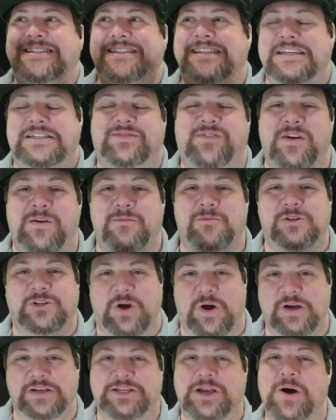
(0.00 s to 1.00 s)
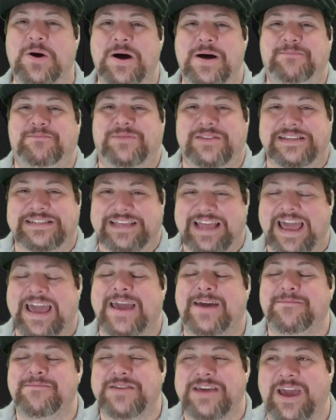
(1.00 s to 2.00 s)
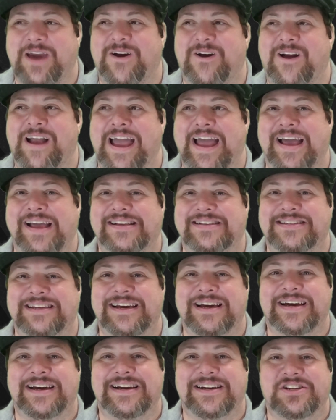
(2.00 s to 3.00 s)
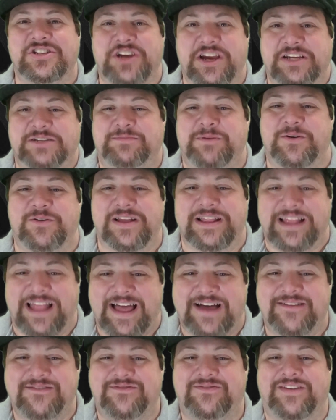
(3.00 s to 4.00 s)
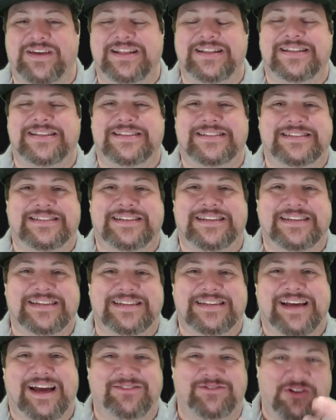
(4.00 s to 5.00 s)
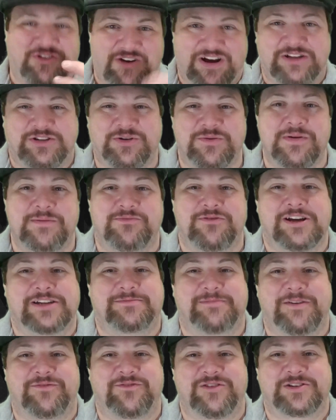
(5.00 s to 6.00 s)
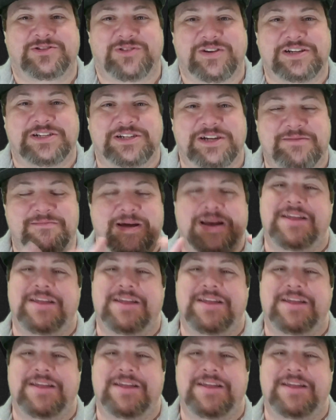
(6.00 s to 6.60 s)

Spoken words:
this film was also up the same year as Shakespeare in Love, and I will try to repress my frustration.